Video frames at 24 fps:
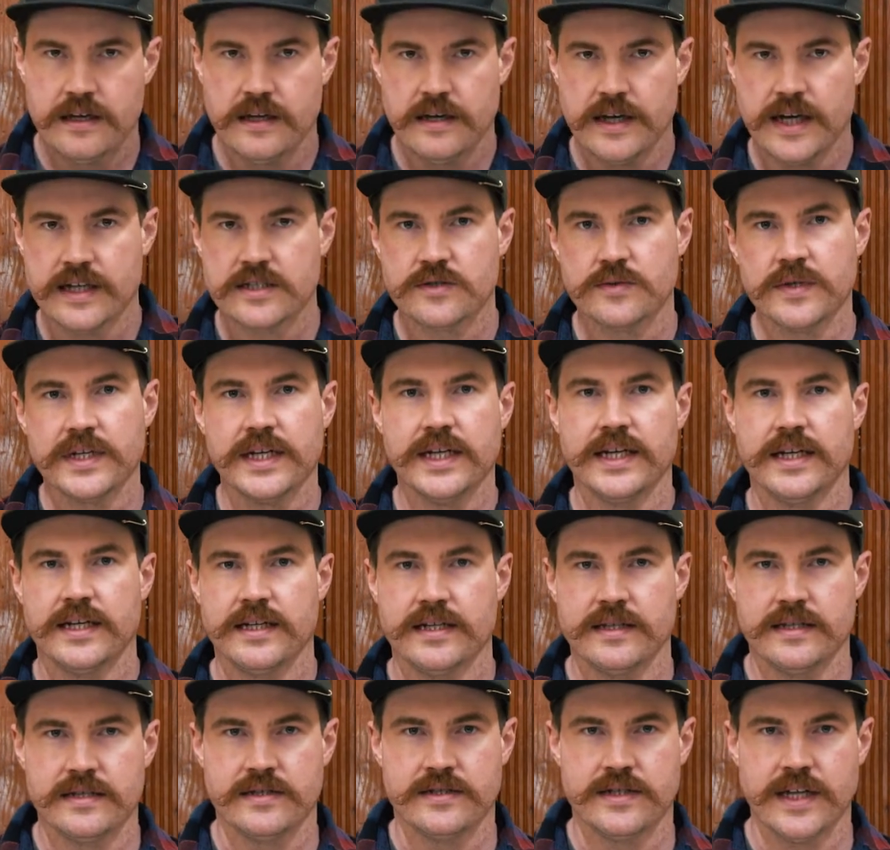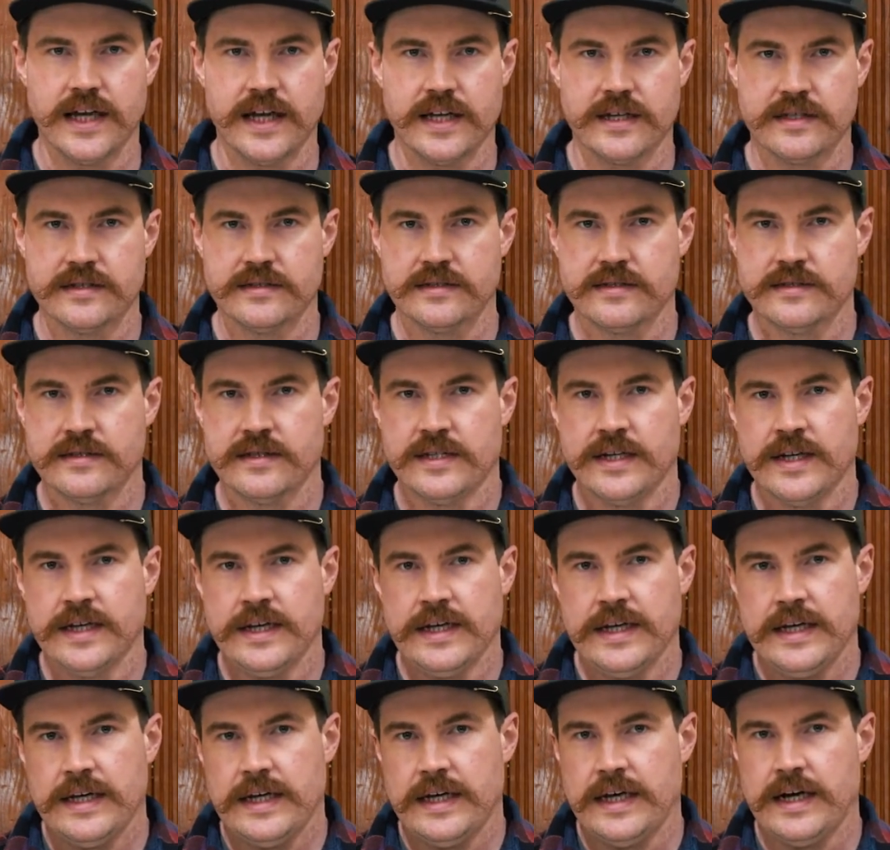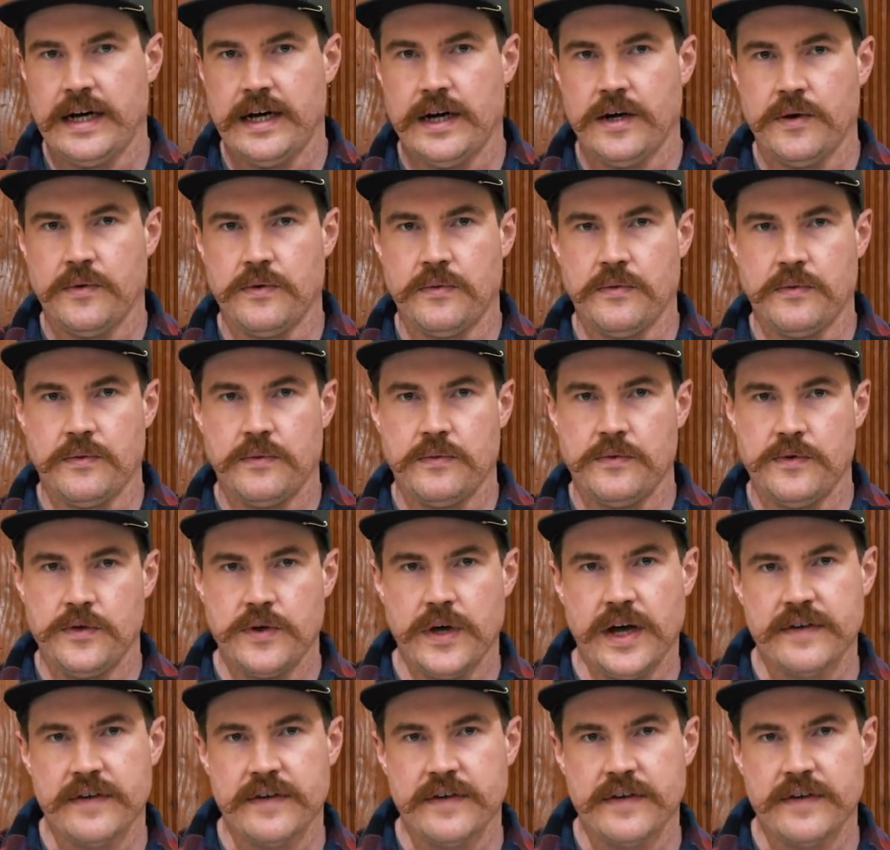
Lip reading: Next we get into the steaks. You